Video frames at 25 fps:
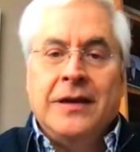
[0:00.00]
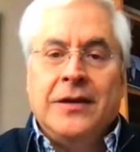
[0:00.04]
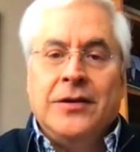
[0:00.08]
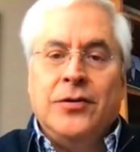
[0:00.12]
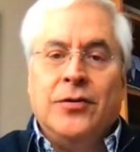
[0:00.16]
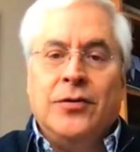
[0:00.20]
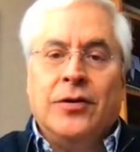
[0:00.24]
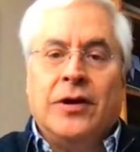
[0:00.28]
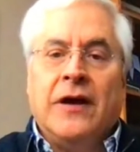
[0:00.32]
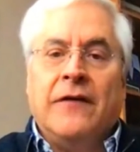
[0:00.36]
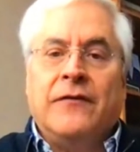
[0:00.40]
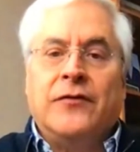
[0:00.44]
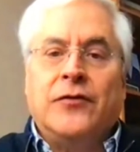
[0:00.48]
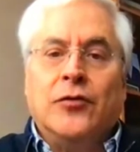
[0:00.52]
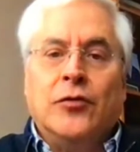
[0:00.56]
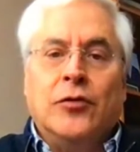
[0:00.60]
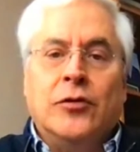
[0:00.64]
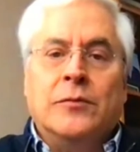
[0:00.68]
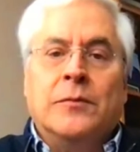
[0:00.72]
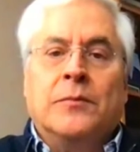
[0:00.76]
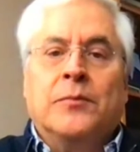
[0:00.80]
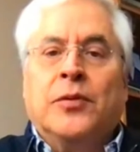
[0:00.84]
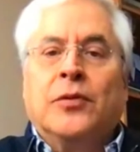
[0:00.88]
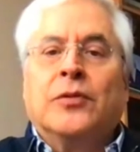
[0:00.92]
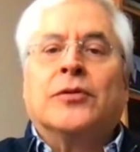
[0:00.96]
You have tools
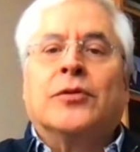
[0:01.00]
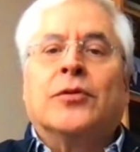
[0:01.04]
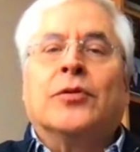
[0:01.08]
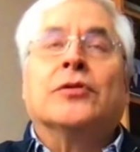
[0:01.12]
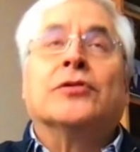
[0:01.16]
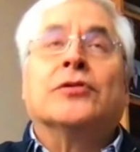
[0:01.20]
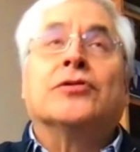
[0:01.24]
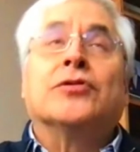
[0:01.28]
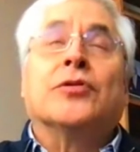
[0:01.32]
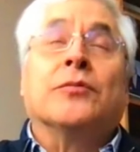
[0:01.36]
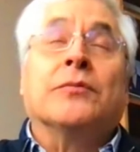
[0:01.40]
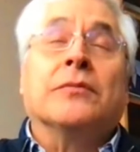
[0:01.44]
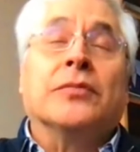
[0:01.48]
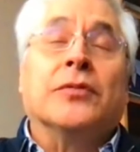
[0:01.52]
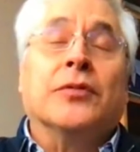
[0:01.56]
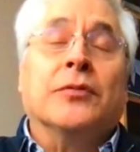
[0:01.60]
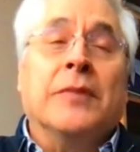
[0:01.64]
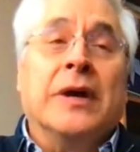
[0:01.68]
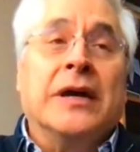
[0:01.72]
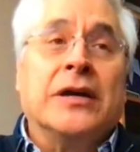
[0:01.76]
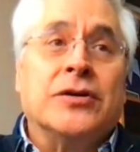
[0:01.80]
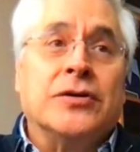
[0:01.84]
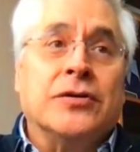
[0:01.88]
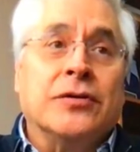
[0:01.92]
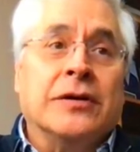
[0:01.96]
to
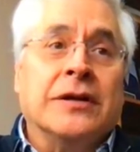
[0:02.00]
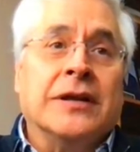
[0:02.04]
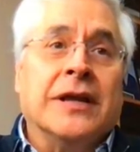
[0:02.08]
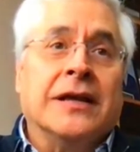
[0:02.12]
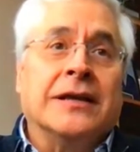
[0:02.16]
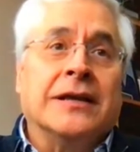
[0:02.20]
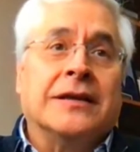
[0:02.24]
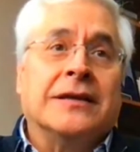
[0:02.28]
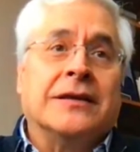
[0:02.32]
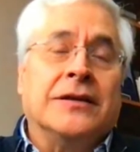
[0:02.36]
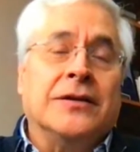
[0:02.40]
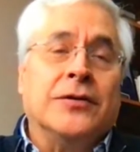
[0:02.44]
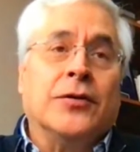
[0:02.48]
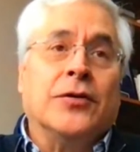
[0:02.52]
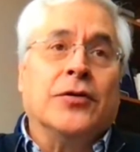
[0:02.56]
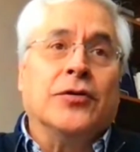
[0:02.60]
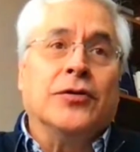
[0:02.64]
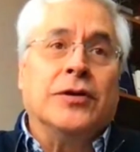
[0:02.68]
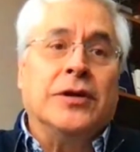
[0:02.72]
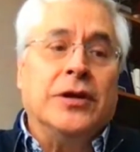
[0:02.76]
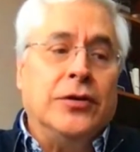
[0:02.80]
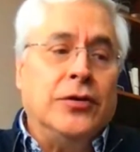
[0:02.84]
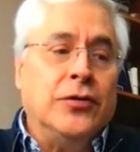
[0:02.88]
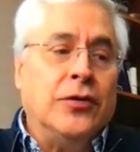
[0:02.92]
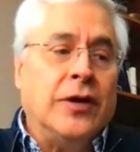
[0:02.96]
make sure that you
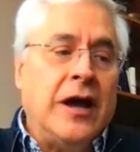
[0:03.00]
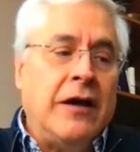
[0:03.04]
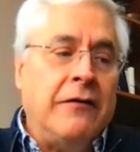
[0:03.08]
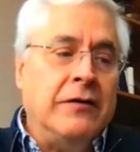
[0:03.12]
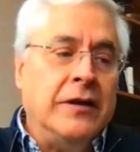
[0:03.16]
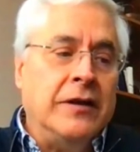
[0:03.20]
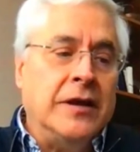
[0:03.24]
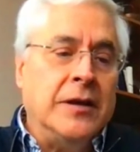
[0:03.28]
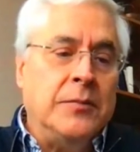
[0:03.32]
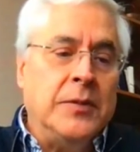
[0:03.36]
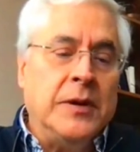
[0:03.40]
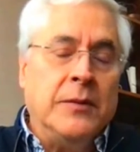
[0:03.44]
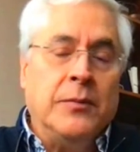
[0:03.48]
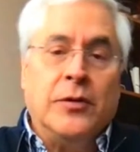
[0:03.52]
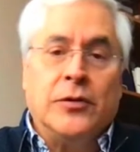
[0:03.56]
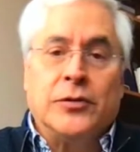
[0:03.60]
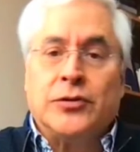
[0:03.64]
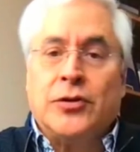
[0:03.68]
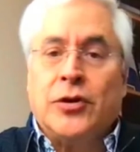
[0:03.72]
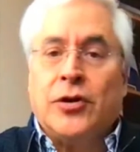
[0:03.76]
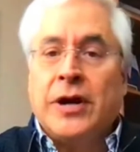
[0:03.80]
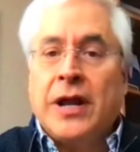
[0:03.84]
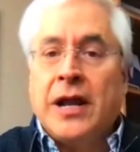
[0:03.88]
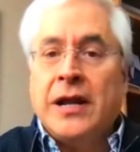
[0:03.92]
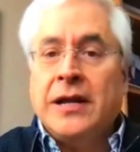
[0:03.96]
continue having the people
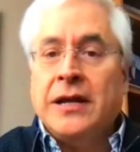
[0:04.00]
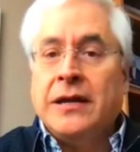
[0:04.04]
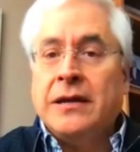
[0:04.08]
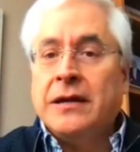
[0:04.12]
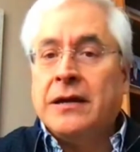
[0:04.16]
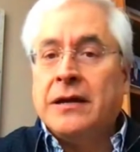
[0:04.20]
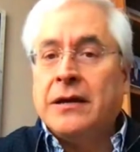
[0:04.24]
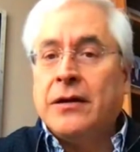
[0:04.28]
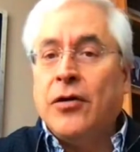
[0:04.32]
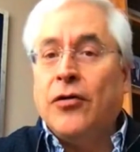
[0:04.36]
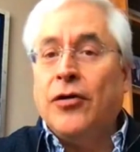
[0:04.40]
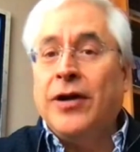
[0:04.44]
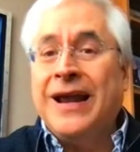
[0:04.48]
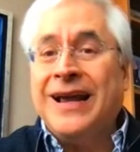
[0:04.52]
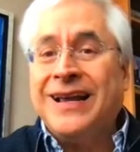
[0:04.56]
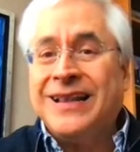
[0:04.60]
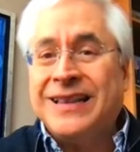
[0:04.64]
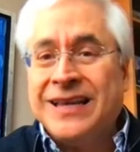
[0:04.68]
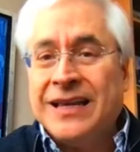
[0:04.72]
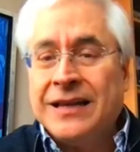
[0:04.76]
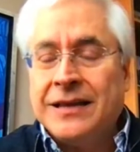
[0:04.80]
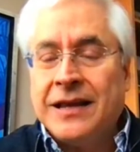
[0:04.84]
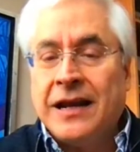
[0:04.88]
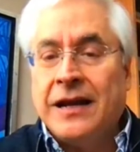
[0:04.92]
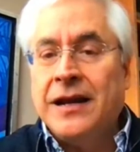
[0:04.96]
totally
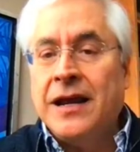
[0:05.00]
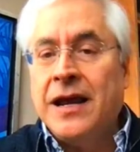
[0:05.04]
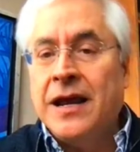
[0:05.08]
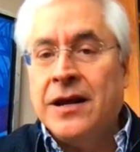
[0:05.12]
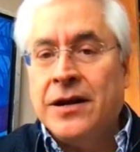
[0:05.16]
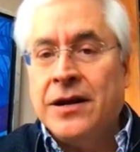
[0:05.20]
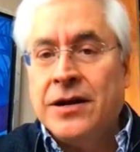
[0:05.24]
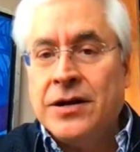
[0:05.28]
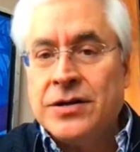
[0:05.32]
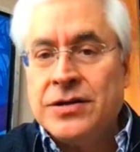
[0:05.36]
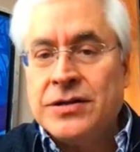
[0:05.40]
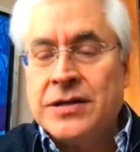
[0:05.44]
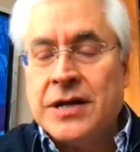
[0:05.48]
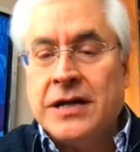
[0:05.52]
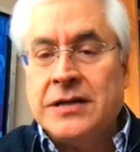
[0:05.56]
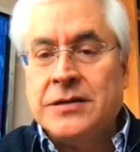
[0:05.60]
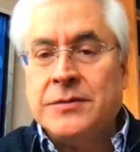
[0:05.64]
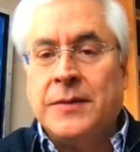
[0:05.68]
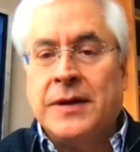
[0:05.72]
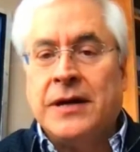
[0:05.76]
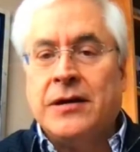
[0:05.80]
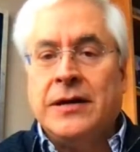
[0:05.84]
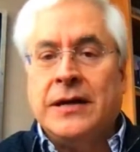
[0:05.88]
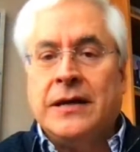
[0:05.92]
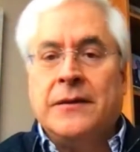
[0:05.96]
connected and energized
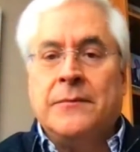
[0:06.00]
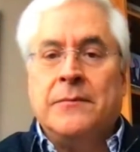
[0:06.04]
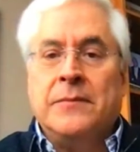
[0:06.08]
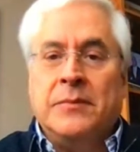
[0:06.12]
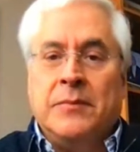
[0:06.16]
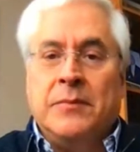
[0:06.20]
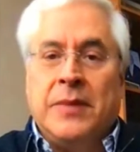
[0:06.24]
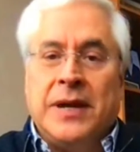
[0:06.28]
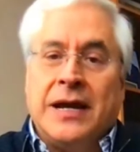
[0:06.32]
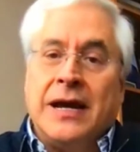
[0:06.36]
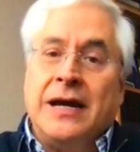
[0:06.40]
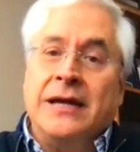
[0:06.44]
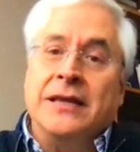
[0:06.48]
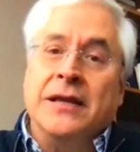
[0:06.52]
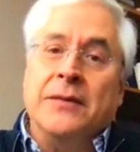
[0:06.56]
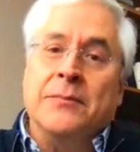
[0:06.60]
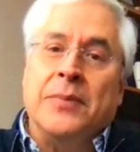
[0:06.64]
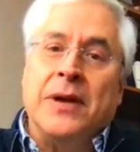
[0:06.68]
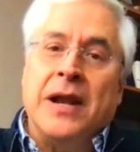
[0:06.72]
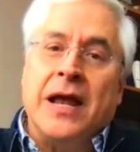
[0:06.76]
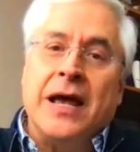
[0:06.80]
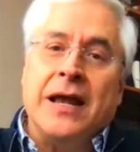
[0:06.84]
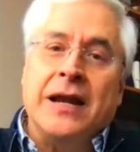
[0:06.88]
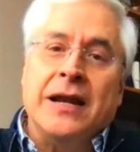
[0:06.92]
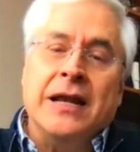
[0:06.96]
behind the
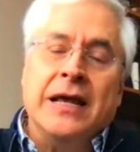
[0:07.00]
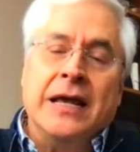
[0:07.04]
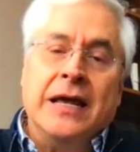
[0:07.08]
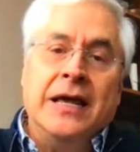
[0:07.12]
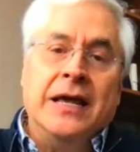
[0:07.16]
plan,